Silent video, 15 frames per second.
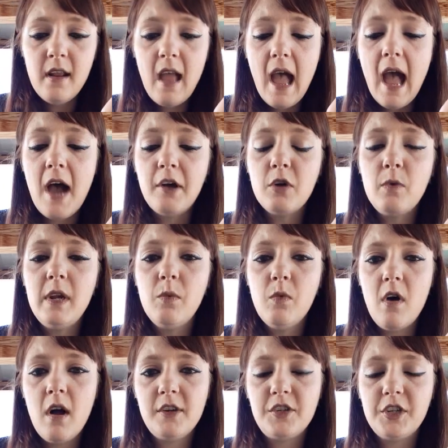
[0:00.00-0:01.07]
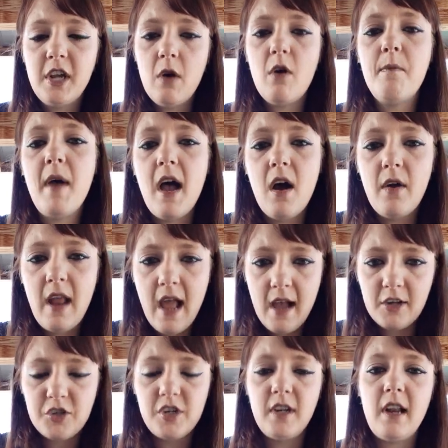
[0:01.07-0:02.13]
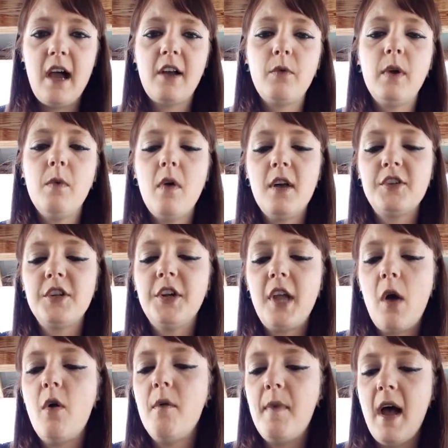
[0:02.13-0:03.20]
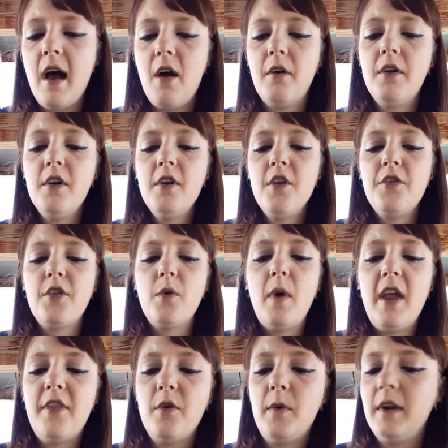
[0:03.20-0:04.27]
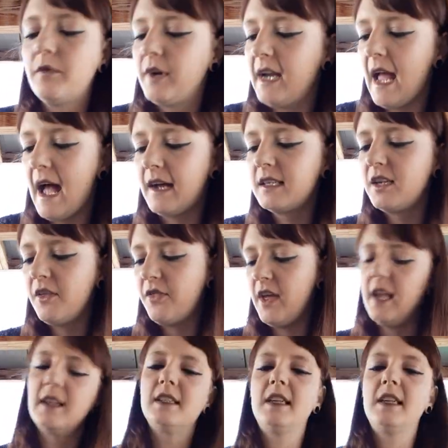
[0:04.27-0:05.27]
How do we want to go about action? How do we want to go about the way that we react to things?